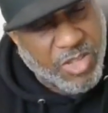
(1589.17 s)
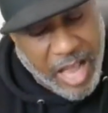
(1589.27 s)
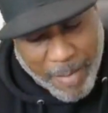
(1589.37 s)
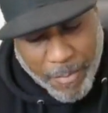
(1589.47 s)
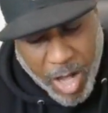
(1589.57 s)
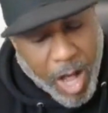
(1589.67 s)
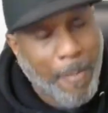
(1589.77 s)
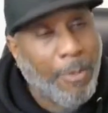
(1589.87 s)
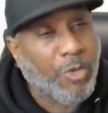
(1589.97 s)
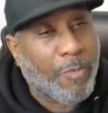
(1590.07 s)
I'm
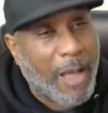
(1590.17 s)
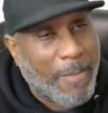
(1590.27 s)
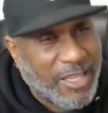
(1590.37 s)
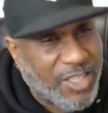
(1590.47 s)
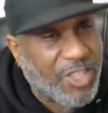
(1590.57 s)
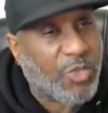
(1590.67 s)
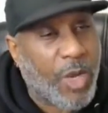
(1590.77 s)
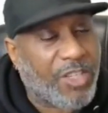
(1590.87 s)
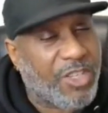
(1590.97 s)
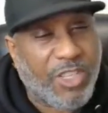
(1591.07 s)
humbled by my
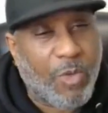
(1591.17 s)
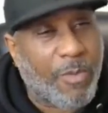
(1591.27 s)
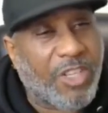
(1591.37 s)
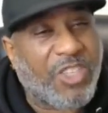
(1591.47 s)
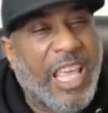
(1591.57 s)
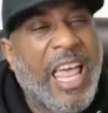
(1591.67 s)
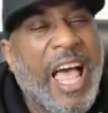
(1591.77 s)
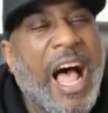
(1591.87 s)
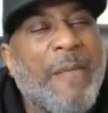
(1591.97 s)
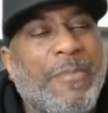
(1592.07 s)
situation so much that
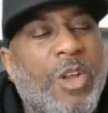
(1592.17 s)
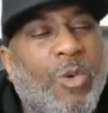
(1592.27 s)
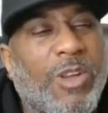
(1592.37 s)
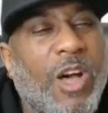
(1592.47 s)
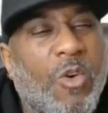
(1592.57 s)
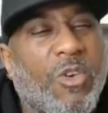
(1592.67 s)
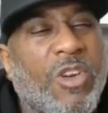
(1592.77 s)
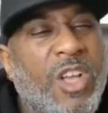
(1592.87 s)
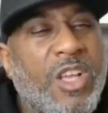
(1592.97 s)
I'm no longer